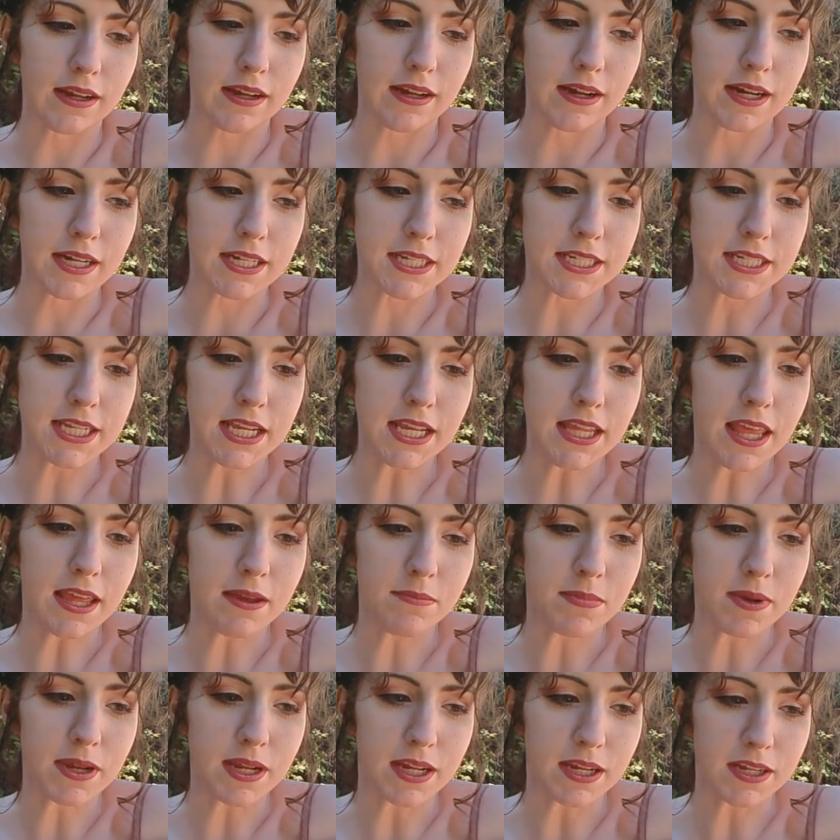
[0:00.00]
I say
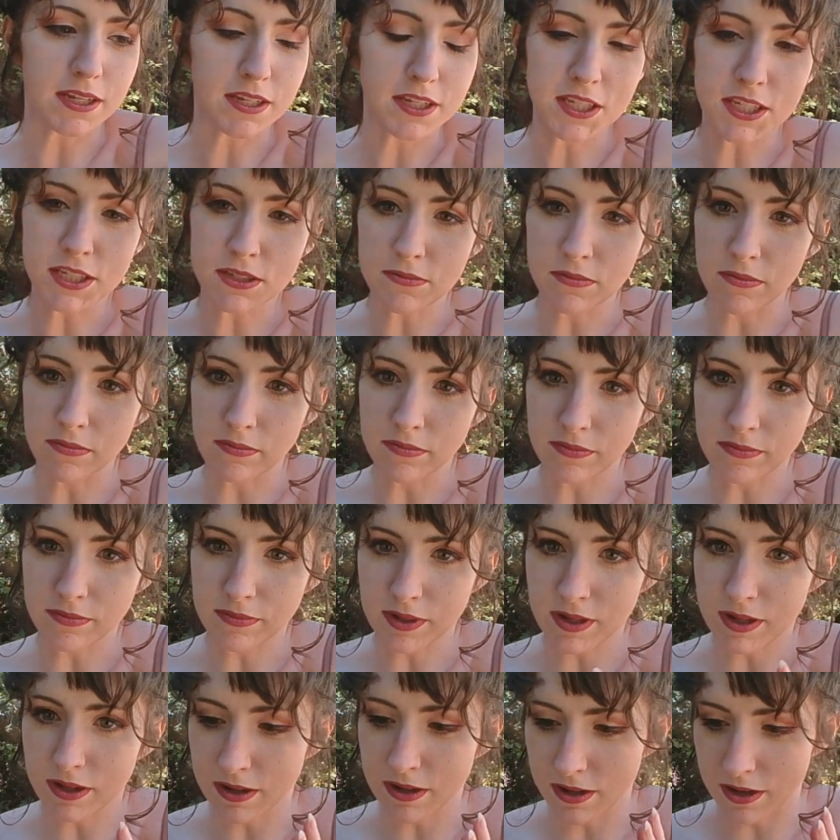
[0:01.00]
that because
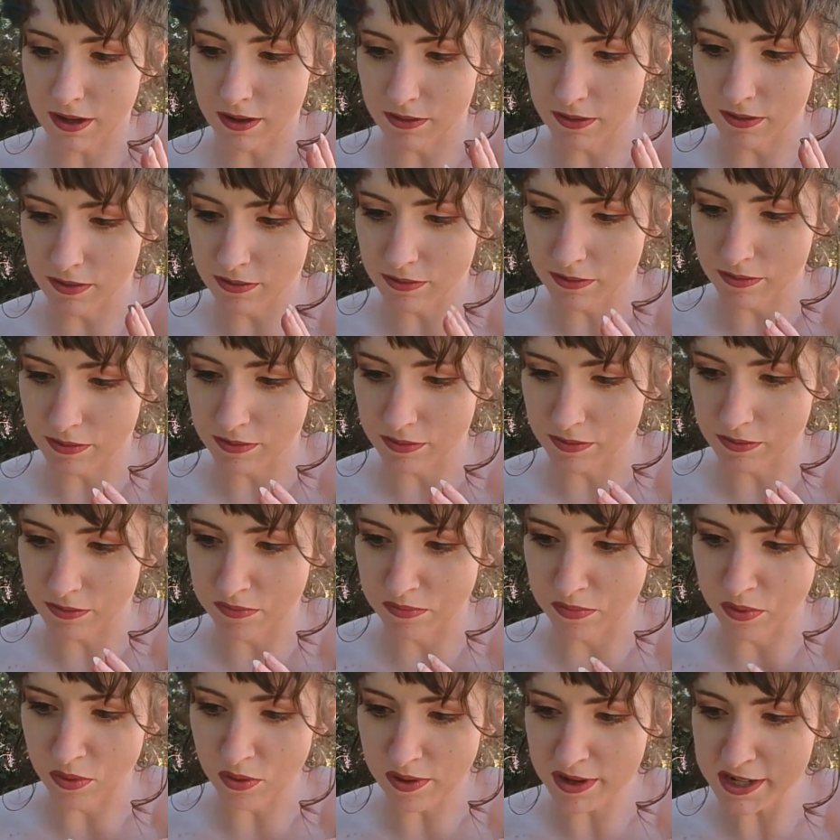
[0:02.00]

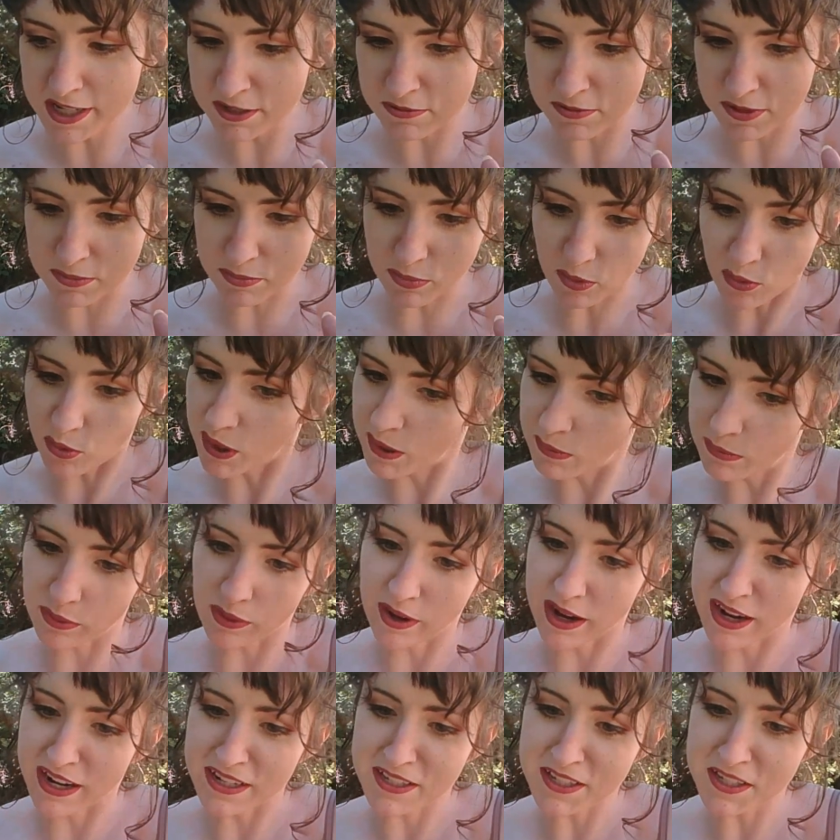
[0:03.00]
boys with boy
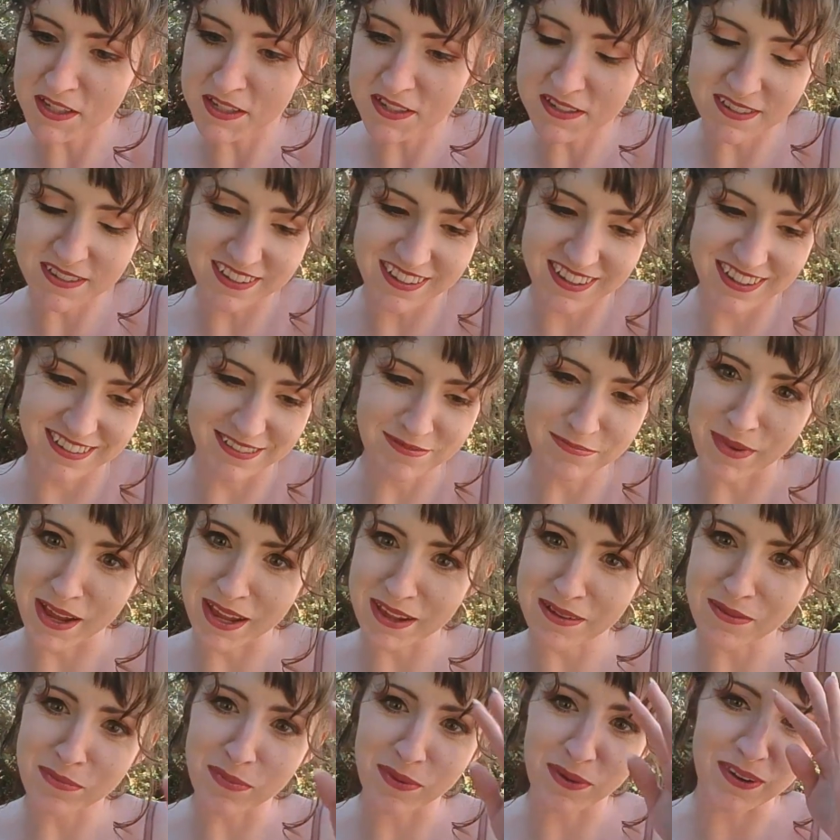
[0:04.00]
brains,
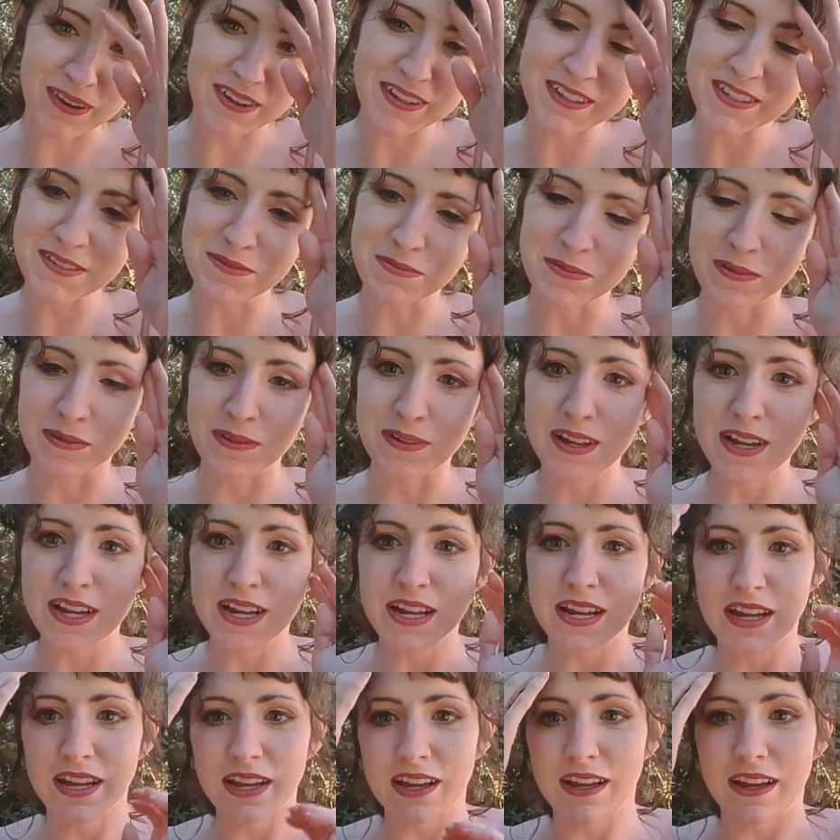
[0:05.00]
male brains, will
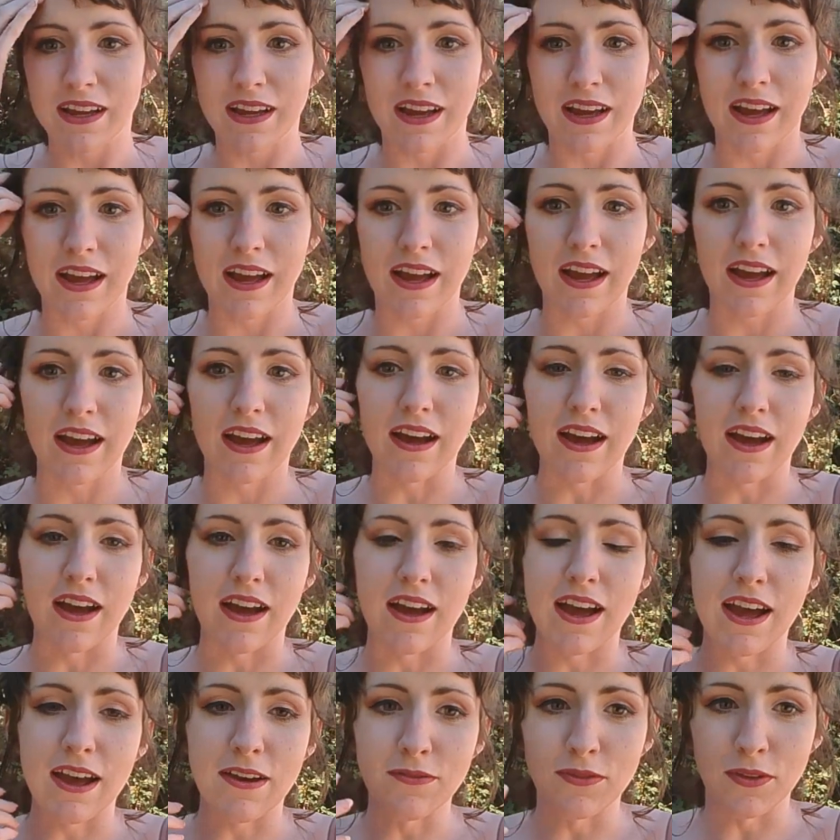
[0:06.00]

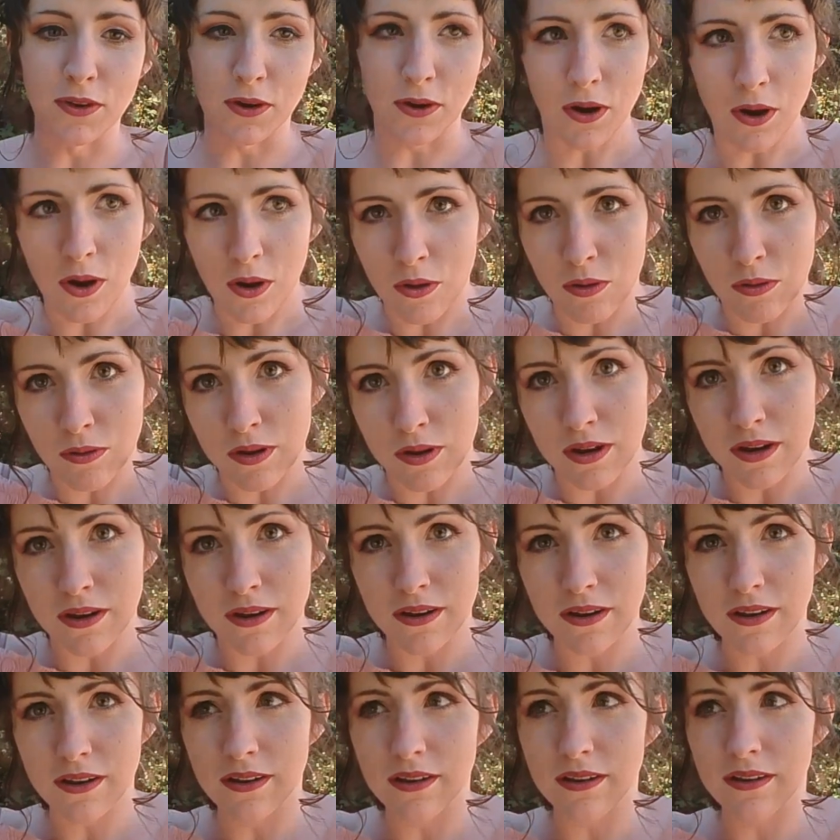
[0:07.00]
have their own
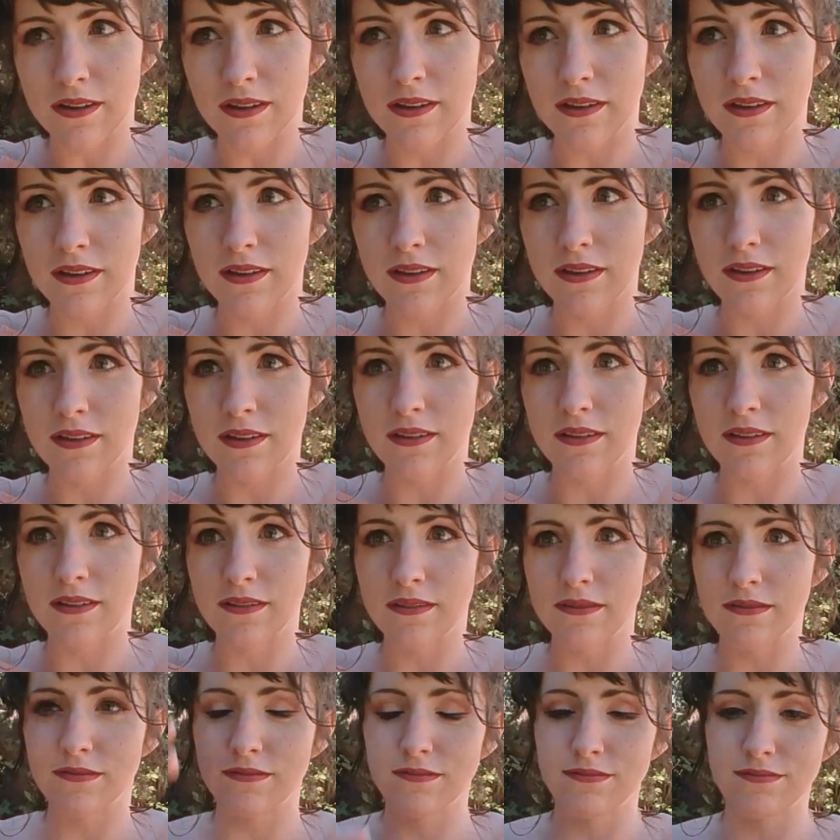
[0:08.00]

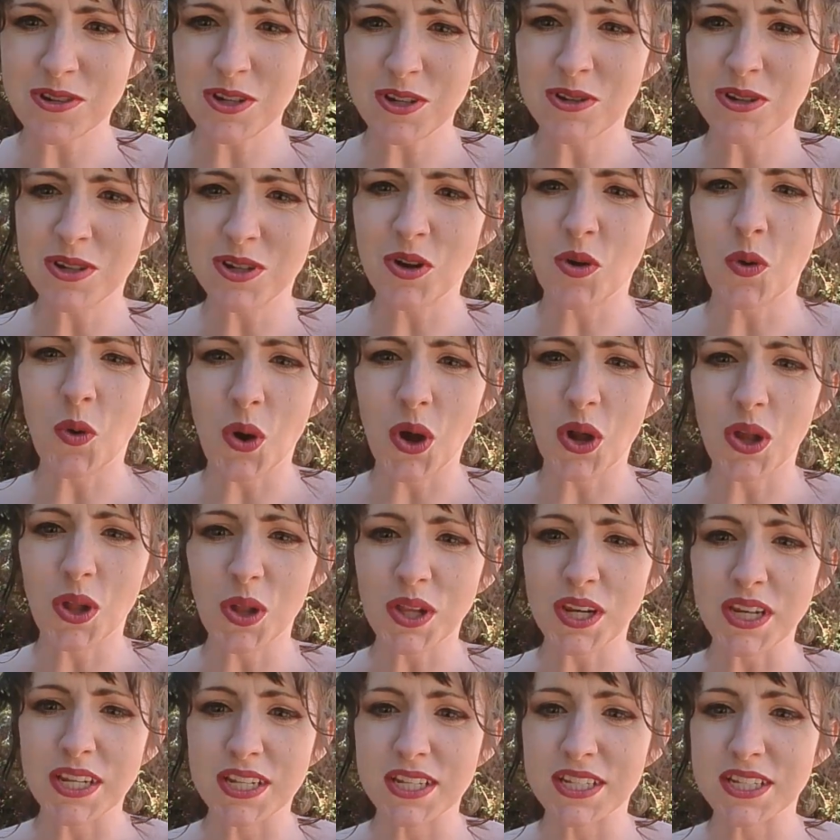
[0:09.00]
good
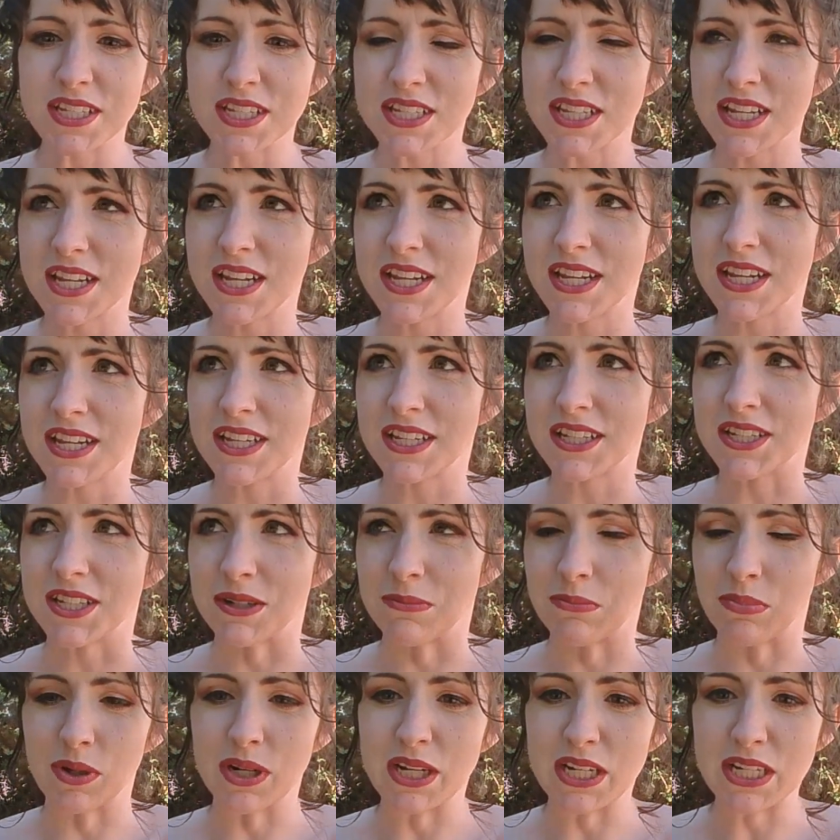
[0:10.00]
qualities to
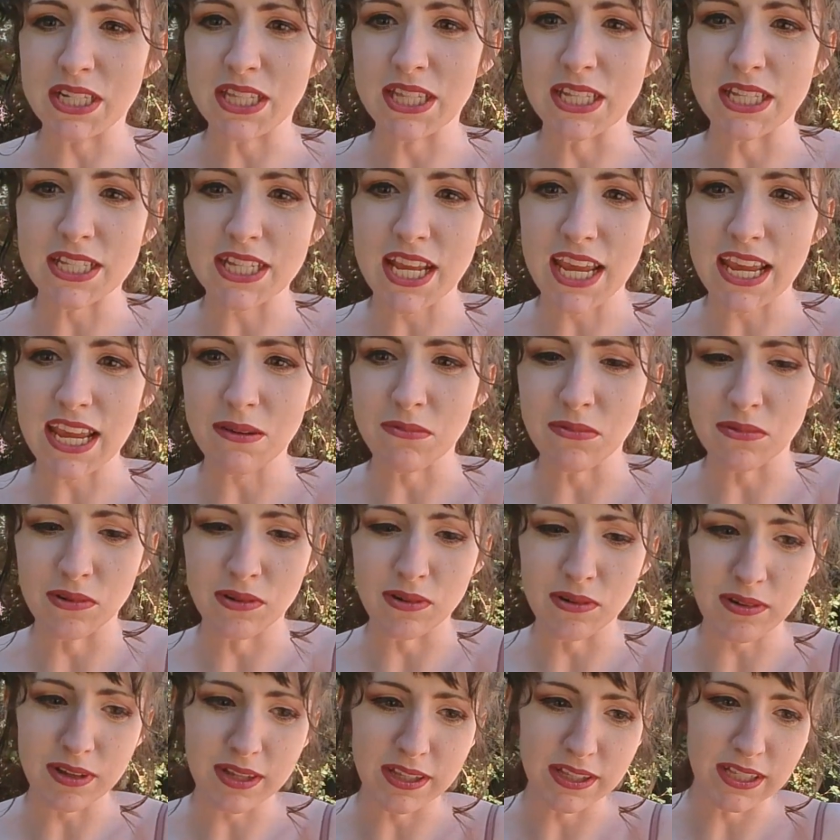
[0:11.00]
bring to the
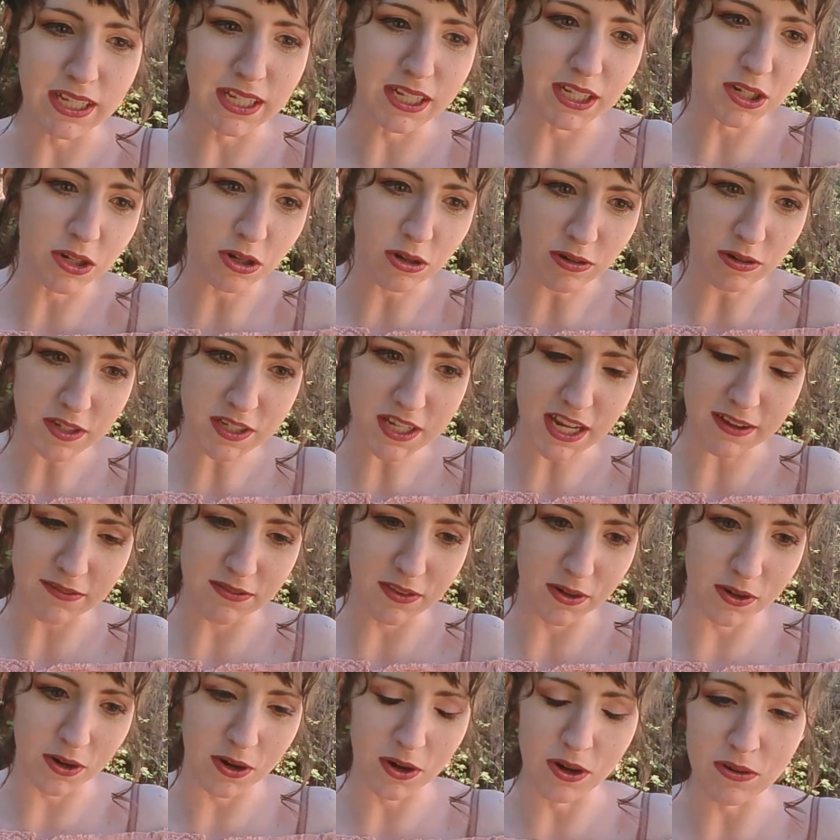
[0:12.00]
table, and then girls have
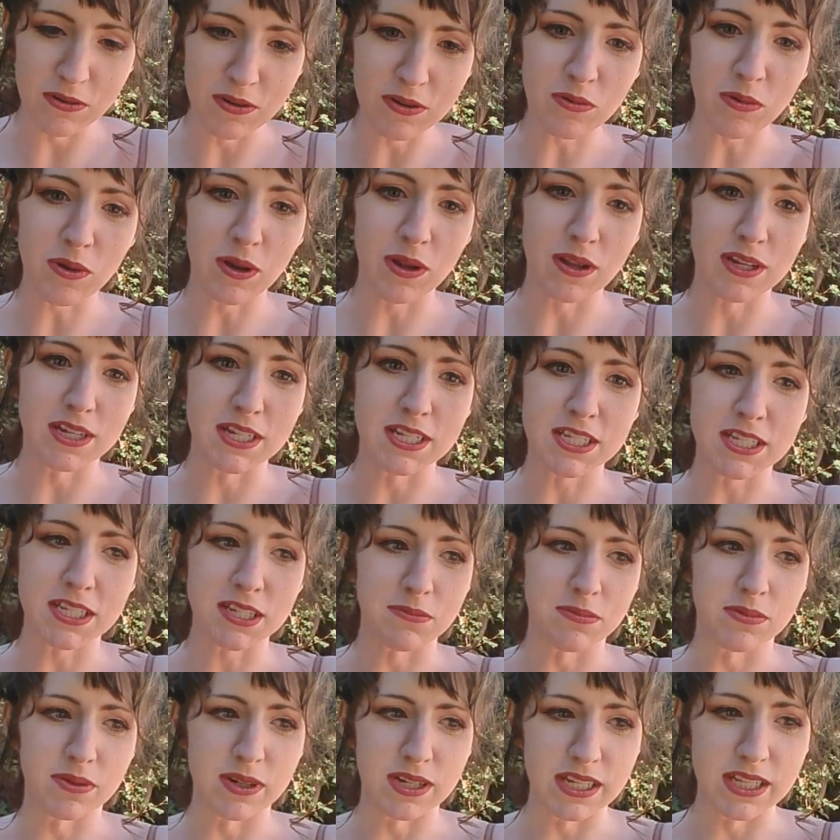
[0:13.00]
their own qualities
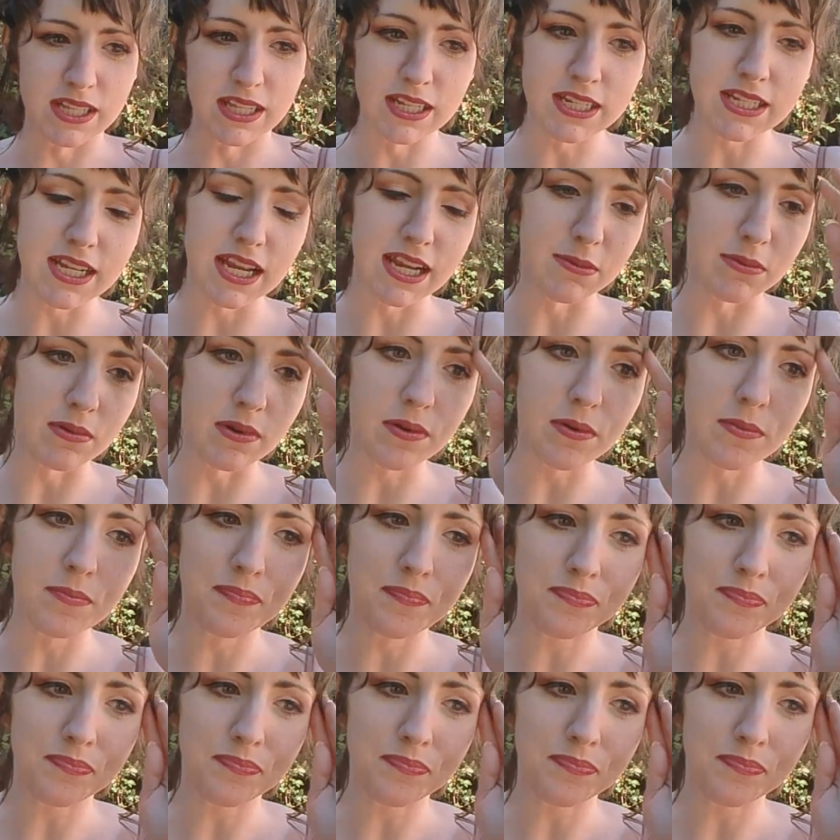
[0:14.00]
to bring to the table.